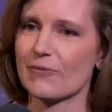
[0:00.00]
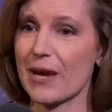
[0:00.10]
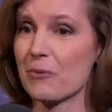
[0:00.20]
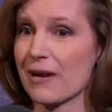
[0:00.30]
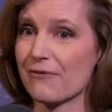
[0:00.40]

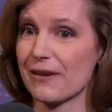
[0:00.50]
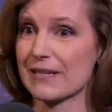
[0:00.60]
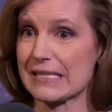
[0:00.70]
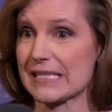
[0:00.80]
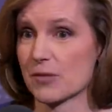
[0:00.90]
what I found
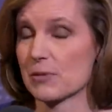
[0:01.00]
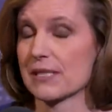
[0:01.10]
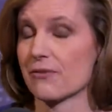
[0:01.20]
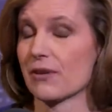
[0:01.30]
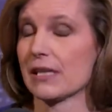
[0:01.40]
is it's
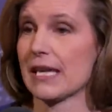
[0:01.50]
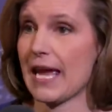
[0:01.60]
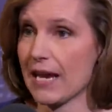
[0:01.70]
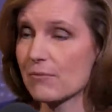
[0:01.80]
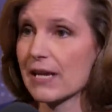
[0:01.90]
specifically
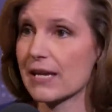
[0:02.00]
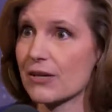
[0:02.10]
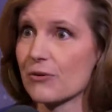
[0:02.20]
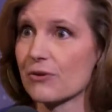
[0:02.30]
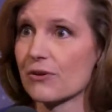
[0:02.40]
aimed at
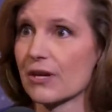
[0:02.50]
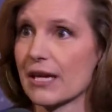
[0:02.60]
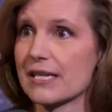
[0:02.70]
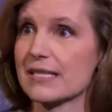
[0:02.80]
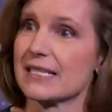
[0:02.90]
youth.
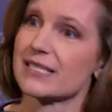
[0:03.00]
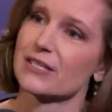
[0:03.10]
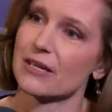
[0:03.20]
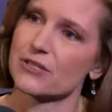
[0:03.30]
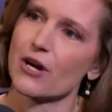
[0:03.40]

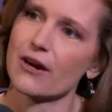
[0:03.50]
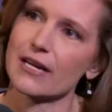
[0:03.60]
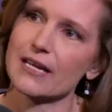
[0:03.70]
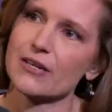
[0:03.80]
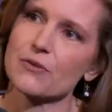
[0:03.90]
They're
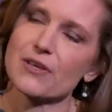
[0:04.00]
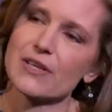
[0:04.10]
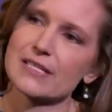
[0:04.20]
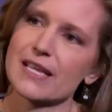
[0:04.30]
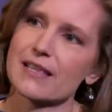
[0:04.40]
targeting youth, and
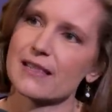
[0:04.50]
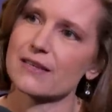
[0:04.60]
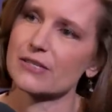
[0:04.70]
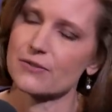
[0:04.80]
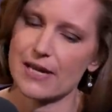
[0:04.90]
they say that
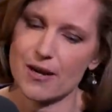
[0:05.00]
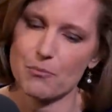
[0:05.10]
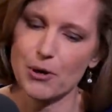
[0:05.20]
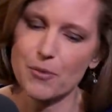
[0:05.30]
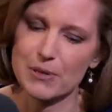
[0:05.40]
they do that on
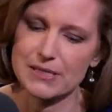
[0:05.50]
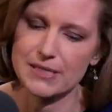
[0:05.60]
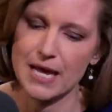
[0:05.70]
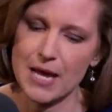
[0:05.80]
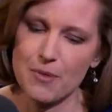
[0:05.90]

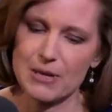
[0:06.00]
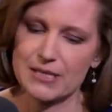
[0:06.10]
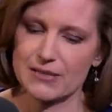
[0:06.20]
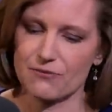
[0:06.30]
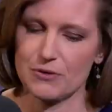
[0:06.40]
purpose
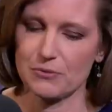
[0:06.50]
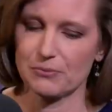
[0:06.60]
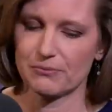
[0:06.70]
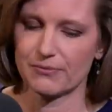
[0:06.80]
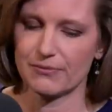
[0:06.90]
because if
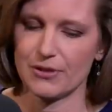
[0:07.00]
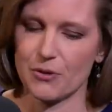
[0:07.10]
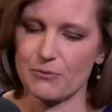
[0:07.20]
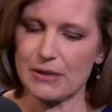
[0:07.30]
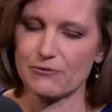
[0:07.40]
you
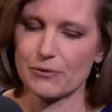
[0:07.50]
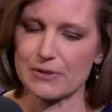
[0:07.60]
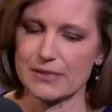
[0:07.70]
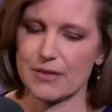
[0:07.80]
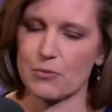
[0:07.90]

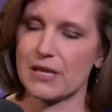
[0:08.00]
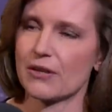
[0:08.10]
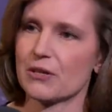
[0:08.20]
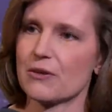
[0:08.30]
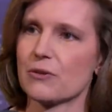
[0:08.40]
influence someone in
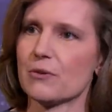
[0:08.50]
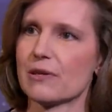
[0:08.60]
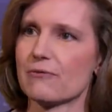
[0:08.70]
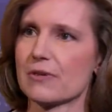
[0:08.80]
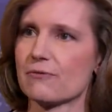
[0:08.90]
their youth, you
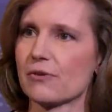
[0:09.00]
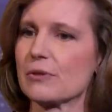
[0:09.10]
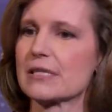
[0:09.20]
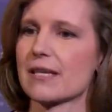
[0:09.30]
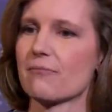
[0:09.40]

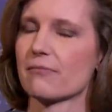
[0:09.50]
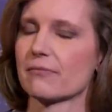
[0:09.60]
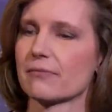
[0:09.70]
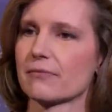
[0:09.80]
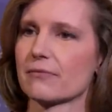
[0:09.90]
influence them
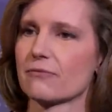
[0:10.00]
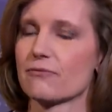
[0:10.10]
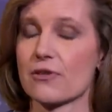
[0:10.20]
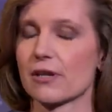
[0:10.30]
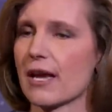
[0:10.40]

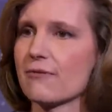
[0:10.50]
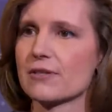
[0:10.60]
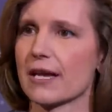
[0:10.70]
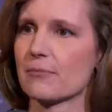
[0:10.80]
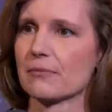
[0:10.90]
for their
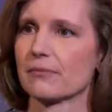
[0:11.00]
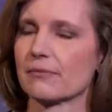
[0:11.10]
lifetime.